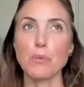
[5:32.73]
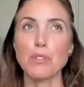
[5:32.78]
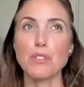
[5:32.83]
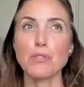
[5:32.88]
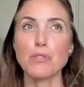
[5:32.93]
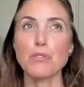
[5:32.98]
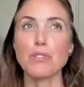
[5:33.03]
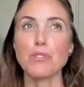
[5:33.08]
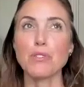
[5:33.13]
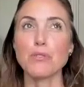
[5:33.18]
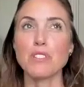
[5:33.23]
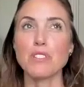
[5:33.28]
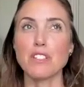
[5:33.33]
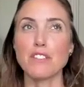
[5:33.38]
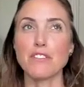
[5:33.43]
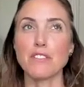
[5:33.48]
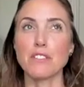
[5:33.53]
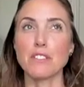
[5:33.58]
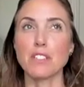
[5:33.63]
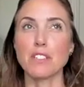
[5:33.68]
what would you do
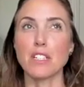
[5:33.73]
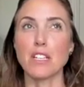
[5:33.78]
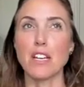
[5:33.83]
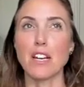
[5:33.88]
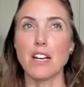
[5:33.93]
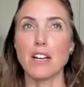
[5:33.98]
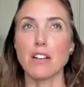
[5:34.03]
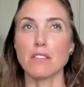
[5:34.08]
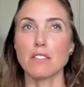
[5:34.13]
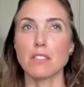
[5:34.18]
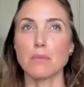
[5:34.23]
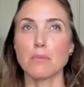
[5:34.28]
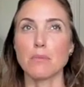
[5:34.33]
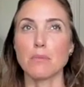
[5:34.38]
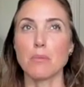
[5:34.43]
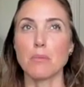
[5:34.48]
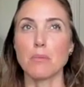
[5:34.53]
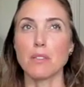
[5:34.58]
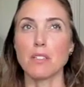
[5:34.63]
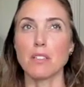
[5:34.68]
differently now to
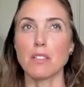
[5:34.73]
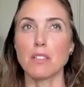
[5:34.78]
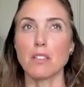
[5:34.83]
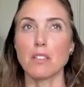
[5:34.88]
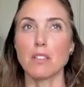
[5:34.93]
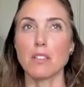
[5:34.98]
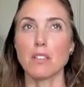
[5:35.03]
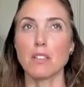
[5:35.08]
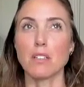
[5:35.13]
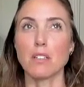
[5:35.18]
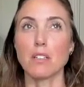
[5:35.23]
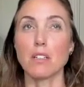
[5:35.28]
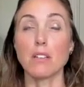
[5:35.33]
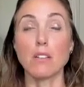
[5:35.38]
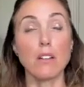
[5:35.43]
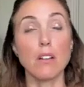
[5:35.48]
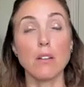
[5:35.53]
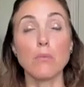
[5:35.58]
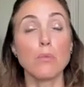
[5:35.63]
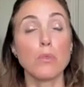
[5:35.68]
maybe,
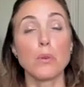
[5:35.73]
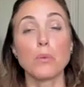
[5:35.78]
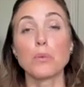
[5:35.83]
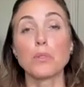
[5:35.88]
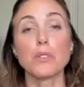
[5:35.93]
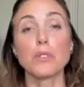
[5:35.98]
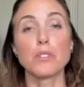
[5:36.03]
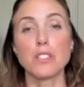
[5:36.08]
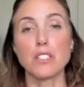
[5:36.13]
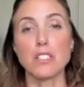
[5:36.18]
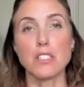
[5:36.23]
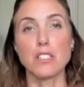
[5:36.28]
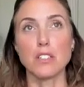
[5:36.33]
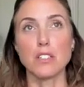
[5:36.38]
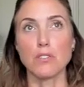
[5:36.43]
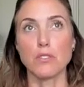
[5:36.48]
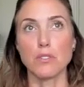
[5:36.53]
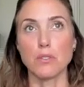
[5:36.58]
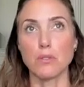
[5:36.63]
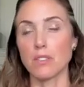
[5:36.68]
and what will you
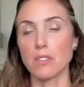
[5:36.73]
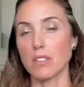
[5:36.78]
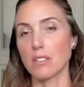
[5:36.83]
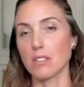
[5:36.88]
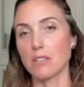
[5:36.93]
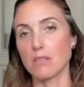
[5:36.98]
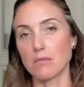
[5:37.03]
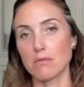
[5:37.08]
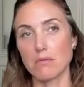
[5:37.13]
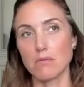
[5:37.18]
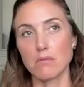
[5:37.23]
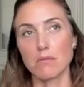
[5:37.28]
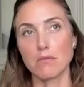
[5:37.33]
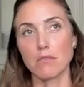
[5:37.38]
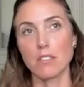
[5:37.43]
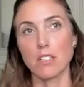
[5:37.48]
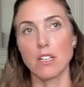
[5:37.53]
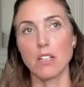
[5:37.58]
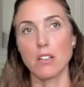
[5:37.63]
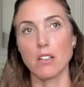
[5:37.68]
continue doing?
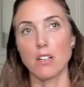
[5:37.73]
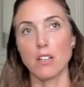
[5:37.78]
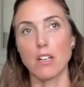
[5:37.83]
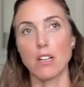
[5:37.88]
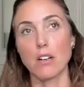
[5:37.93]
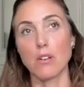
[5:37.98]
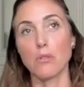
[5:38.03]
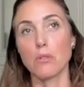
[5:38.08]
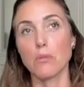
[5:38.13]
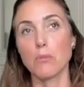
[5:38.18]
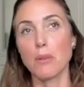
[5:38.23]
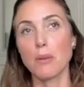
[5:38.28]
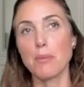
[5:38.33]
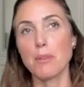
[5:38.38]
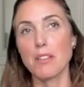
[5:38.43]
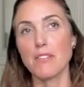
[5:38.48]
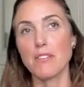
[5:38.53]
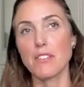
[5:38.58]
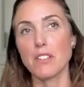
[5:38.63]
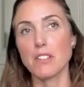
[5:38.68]
Or
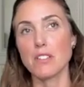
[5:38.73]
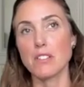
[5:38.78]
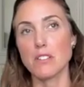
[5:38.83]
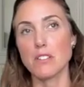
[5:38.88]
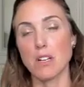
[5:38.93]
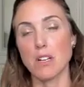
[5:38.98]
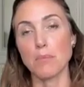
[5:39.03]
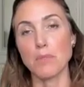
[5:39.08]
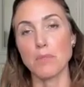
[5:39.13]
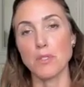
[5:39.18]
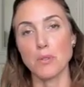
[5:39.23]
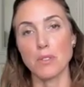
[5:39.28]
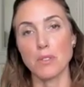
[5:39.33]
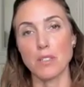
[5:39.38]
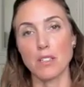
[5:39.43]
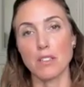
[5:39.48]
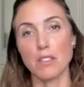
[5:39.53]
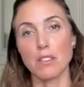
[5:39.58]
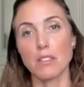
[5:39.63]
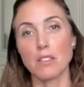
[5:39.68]
maybe even stop
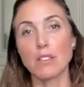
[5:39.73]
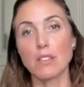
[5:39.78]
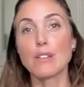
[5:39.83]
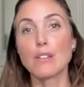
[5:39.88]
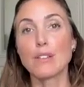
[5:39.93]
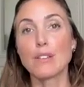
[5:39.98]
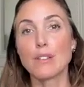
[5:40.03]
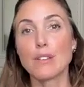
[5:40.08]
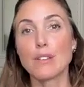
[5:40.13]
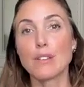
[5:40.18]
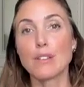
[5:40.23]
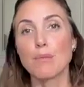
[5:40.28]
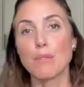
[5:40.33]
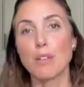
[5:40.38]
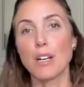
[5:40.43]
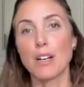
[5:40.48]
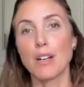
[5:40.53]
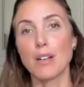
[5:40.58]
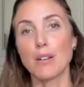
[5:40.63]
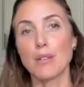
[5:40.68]
doing
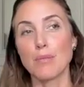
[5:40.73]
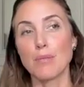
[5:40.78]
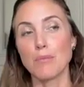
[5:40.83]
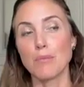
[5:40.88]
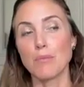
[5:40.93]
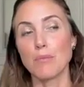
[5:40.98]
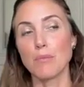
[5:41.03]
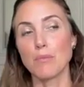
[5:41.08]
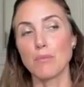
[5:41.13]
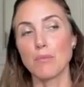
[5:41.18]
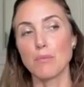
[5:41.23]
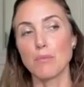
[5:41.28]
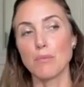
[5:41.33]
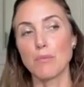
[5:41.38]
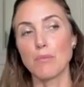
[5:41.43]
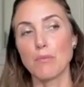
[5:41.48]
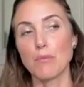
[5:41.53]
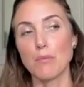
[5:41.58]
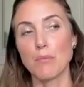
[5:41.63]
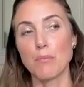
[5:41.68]
um,
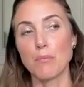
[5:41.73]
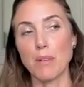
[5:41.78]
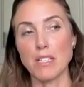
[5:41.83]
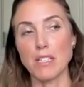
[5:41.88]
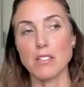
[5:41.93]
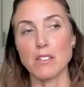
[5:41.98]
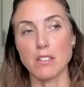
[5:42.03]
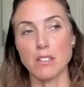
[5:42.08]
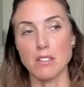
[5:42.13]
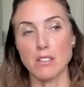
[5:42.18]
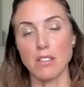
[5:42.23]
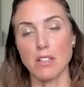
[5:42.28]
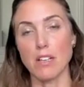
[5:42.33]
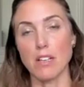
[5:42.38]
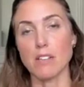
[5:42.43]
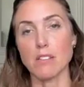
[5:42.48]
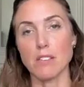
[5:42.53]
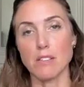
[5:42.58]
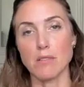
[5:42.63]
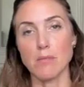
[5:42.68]
based on the
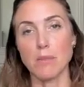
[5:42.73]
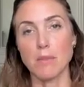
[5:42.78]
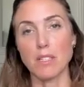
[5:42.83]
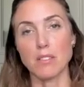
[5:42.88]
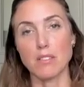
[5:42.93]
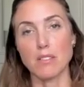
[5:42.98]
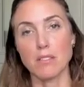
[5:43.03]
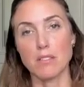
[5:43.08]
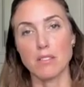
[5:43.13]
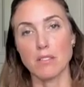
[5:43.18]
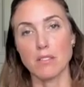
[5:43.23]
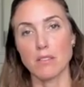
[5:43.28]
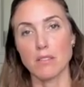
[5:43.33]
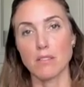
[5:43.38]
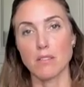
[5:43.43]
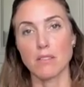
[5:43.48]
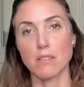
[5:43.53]
last 6 months?